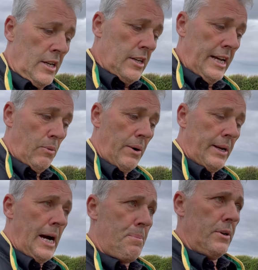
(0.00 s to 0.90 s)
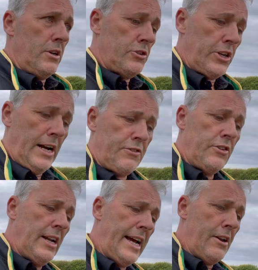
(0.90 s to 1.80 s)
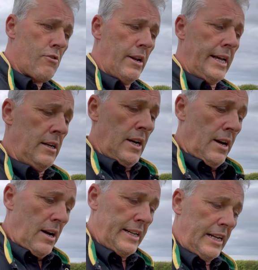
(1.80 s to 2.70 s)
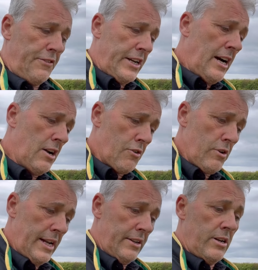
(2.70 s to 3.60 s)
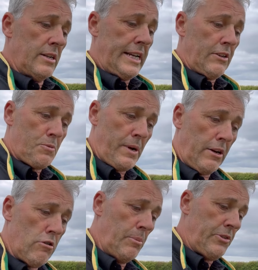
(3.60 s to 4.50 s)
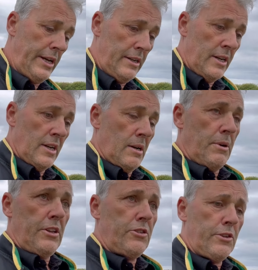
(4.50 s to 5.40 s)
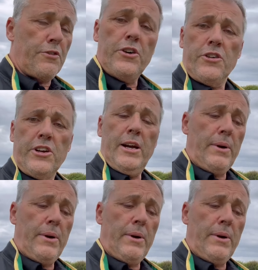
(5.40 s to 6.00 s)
it won't happen. So you have to delay drilling, and then if you can't drill it, get spring crops in. But this is the first year we